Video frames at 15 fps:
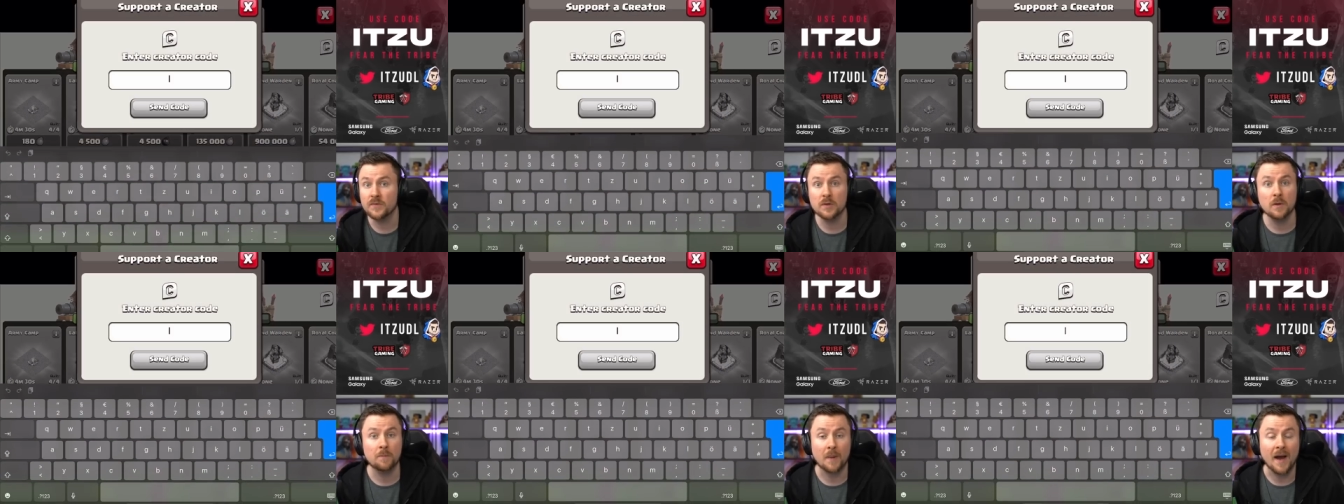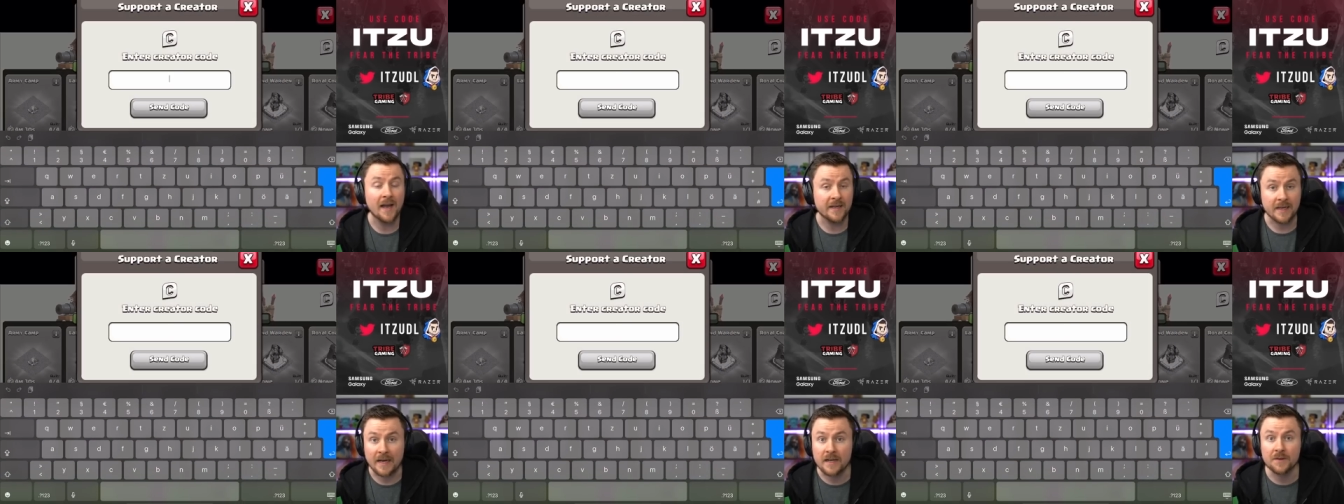you're
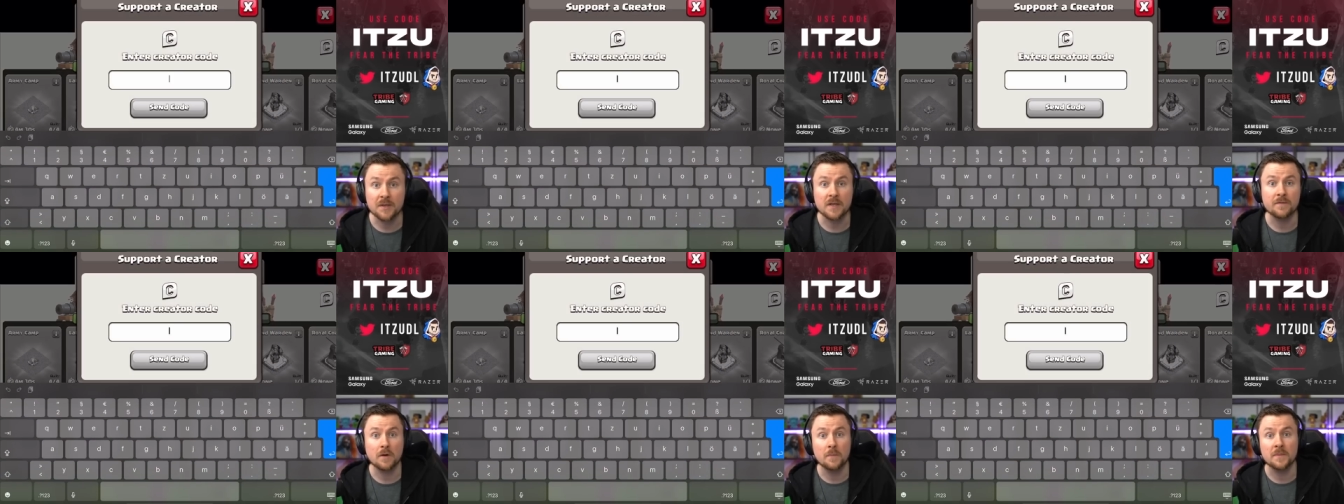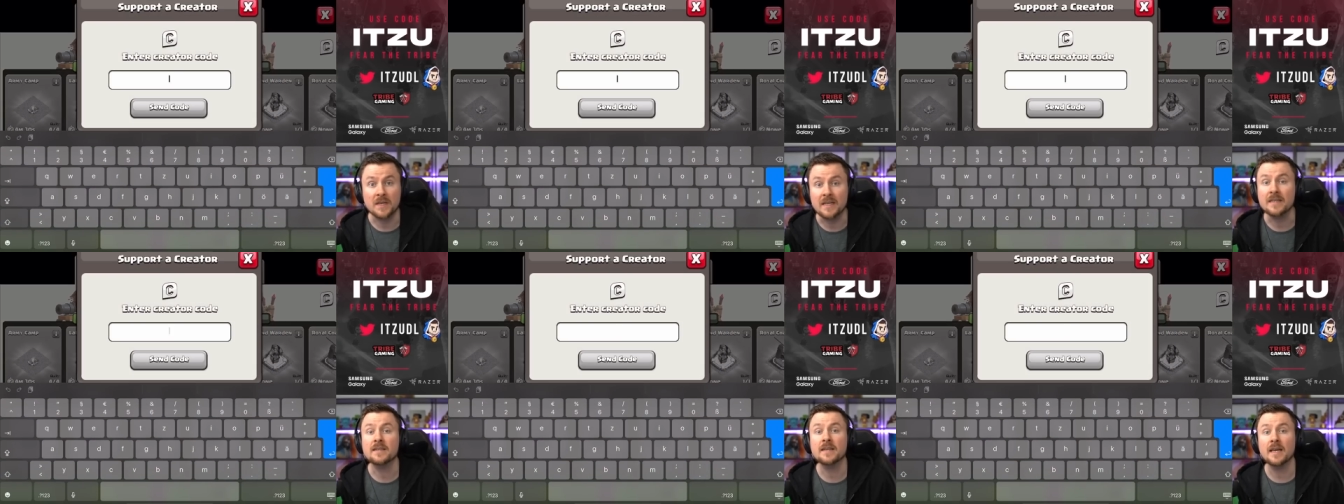buying anything from the
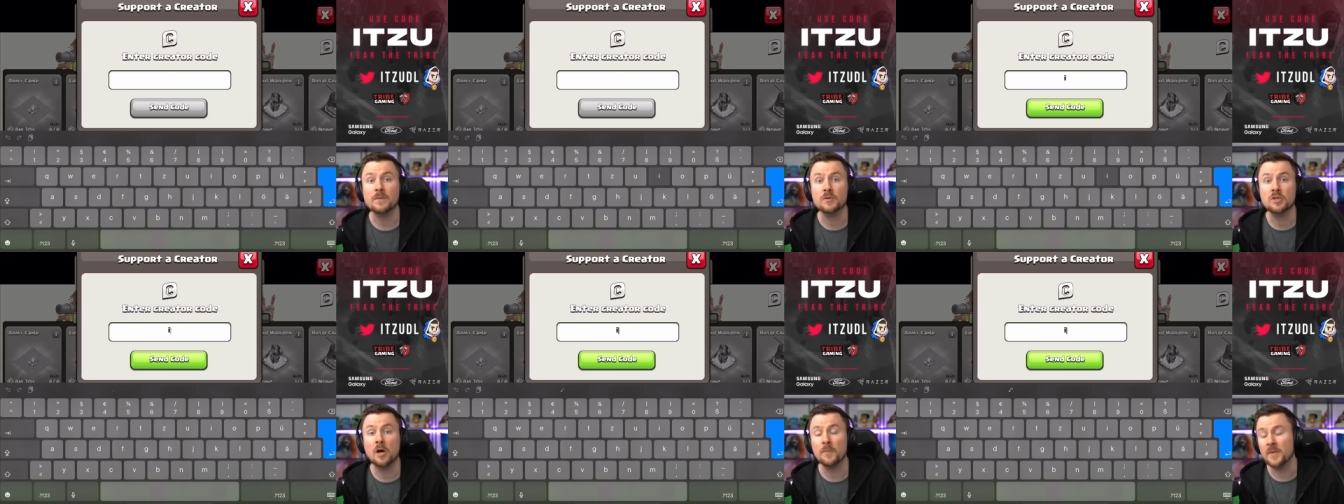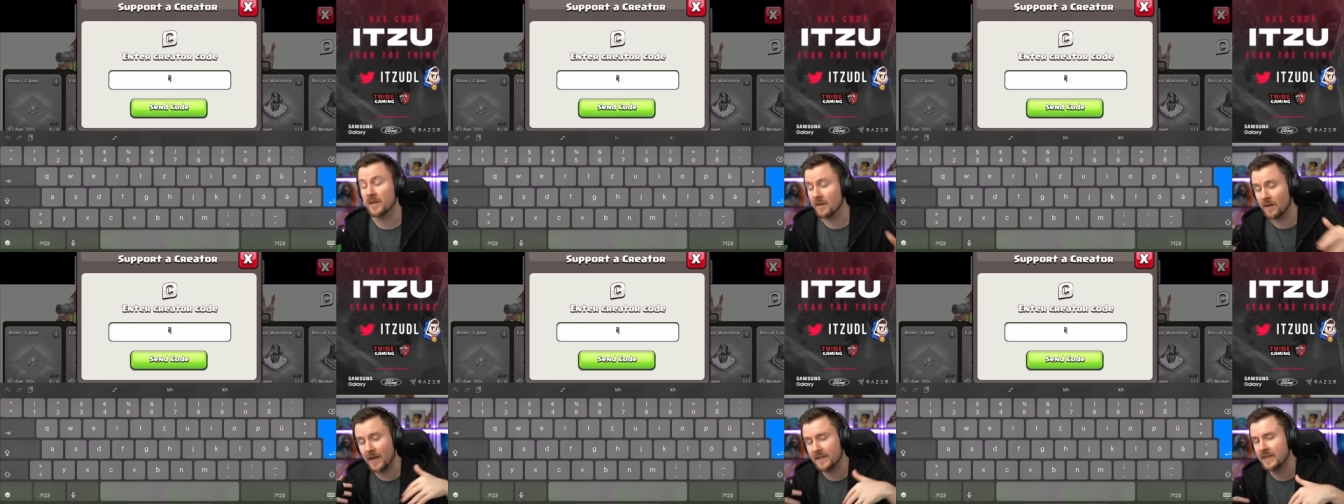in-game shop
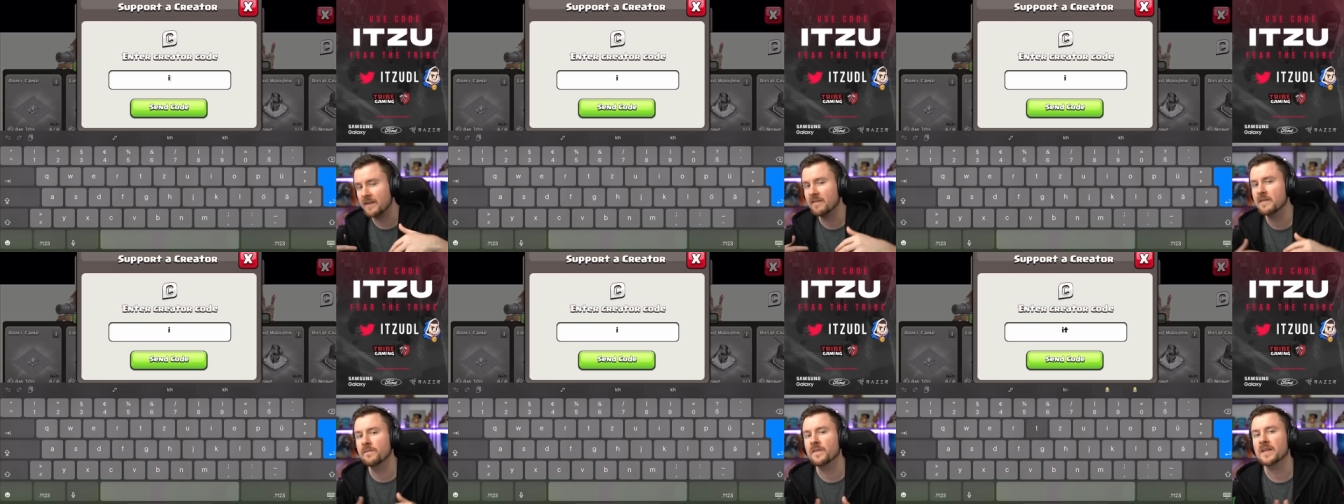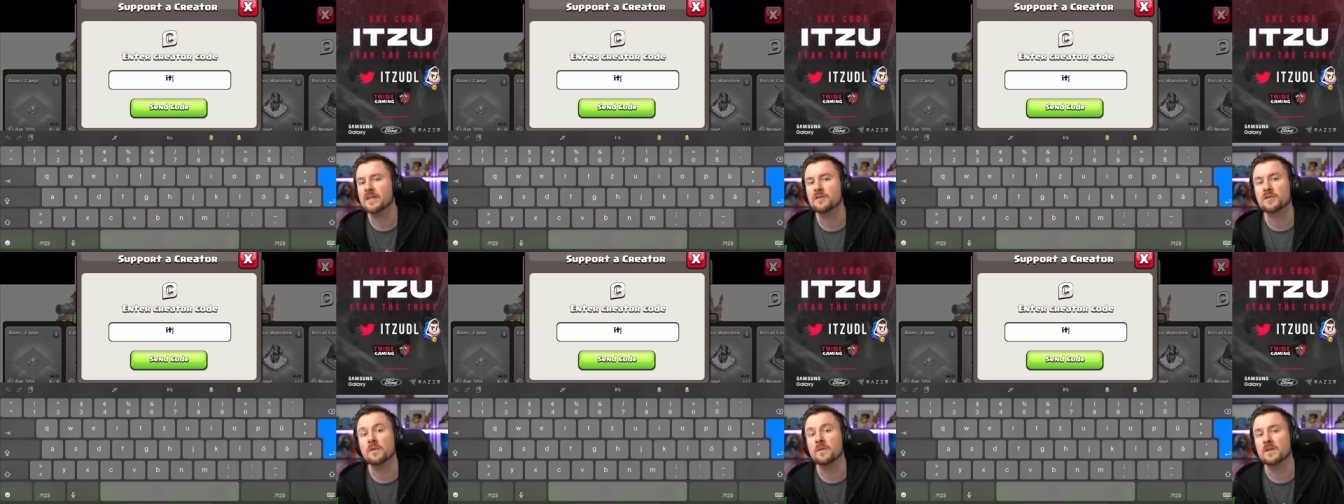and liking the
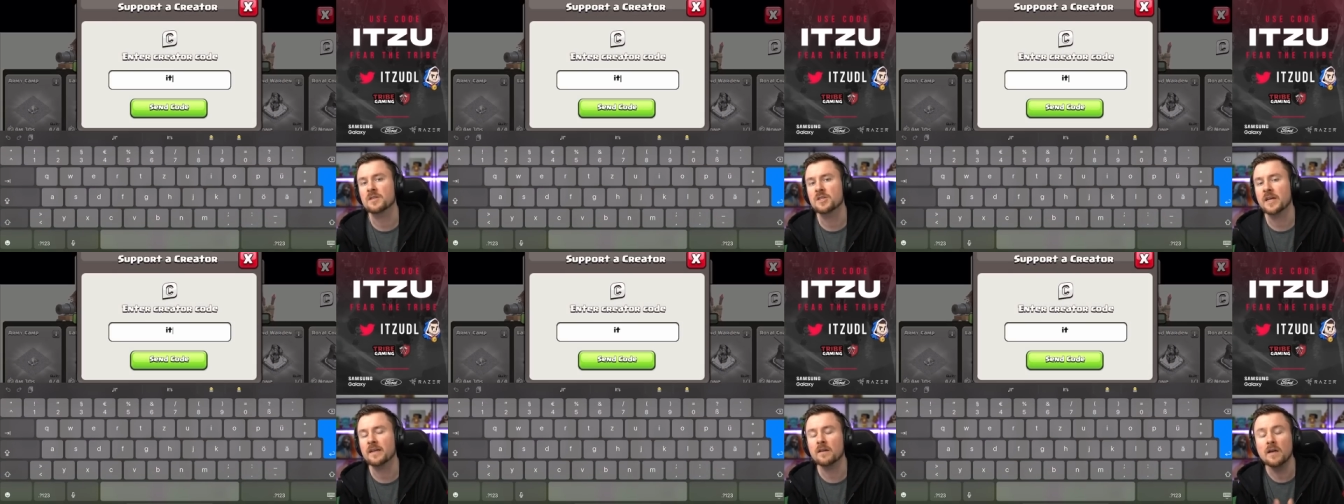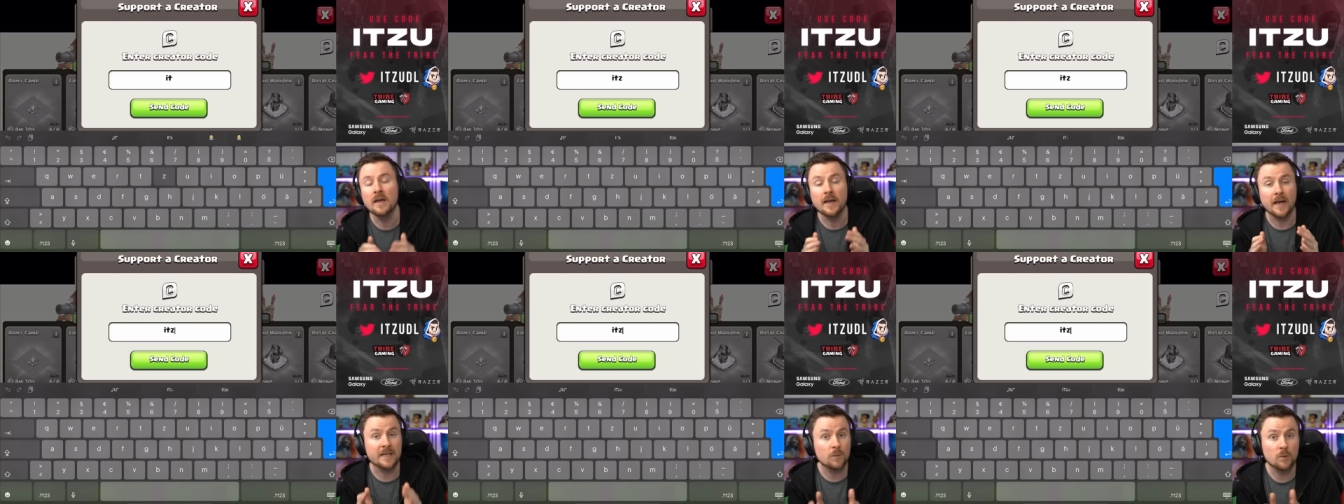videos on this channel
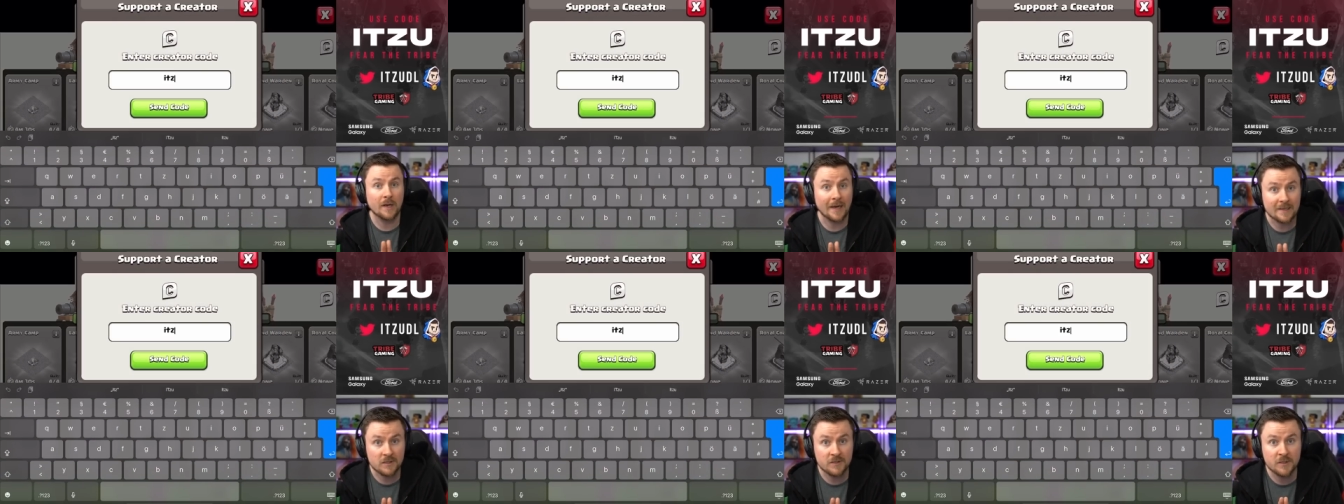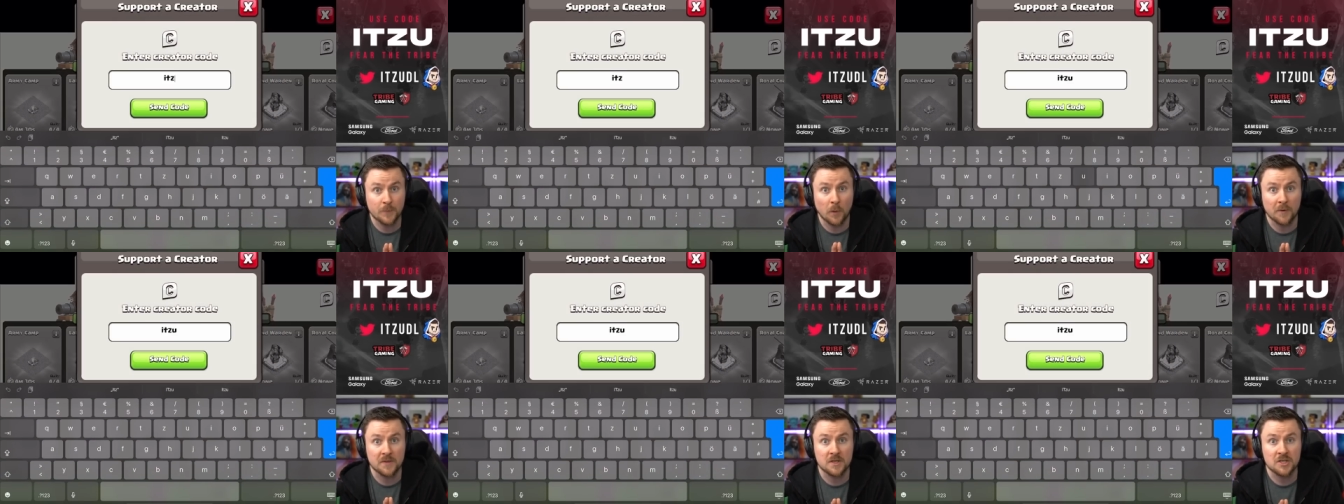and you would like to
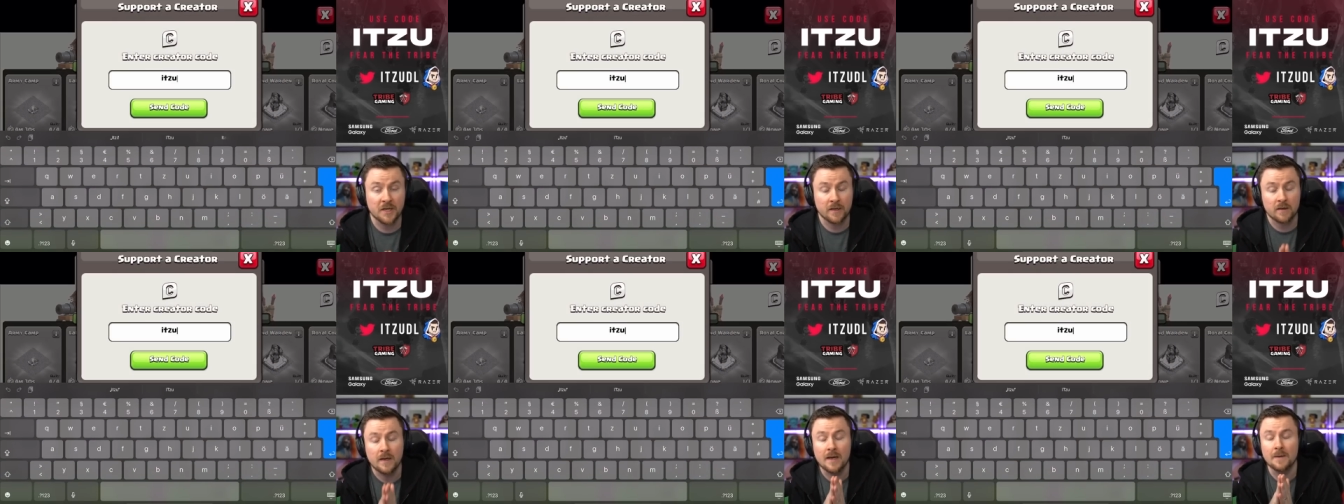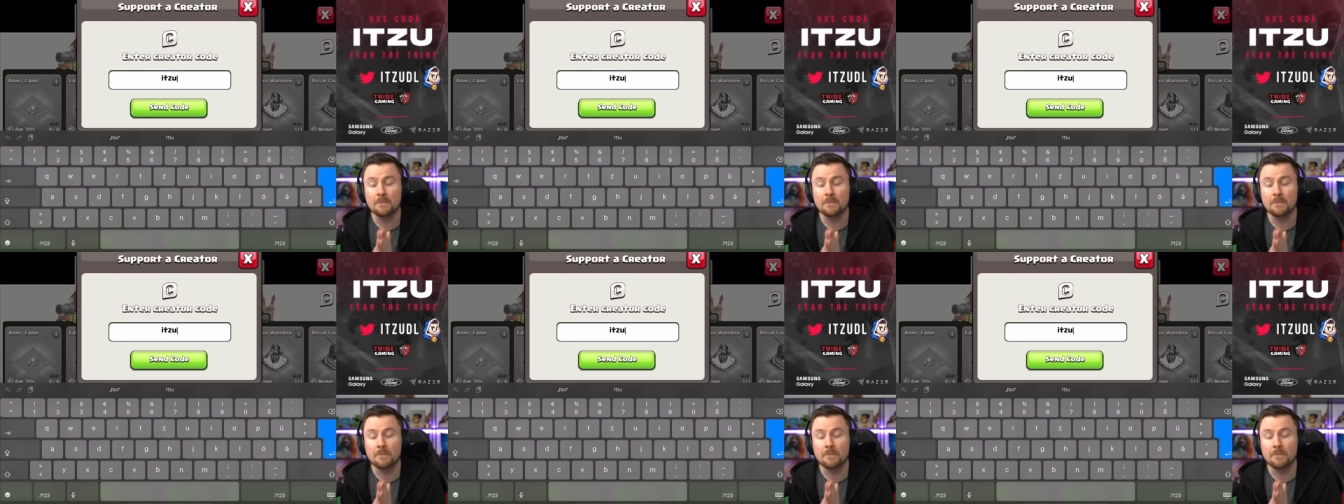support the channel,